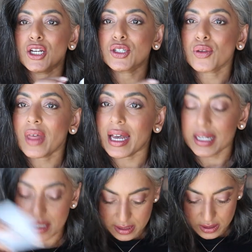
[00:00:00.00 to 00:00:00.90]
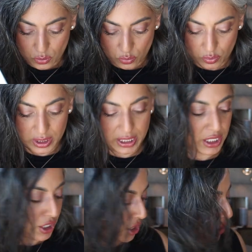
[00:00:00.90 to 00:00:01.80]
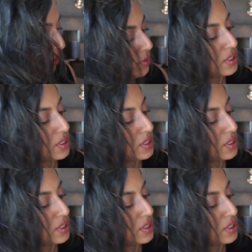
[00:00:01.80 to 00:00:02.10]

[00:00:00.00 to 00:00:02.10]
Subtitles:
So that is really cute.